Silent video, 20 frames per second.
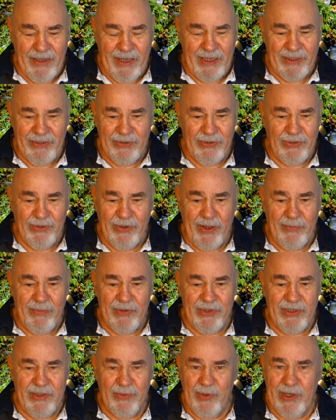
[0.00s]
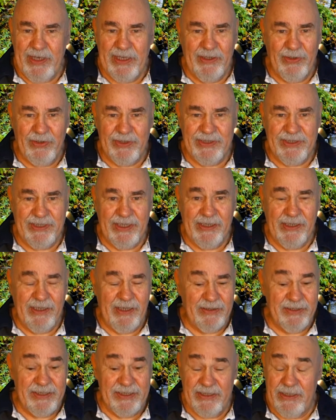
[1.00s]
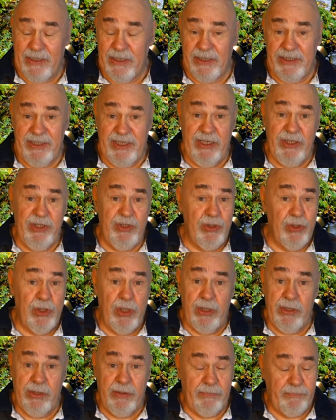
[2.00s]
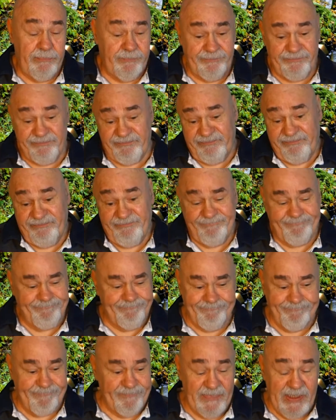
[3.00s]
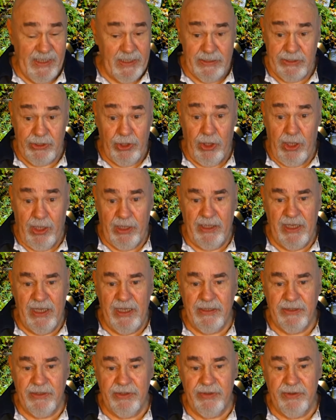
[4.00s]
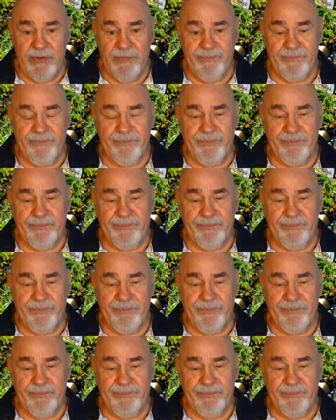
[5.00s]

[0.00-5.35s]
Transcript: I don't know about the weight loss thing. I'll just continue on. That's all I can do.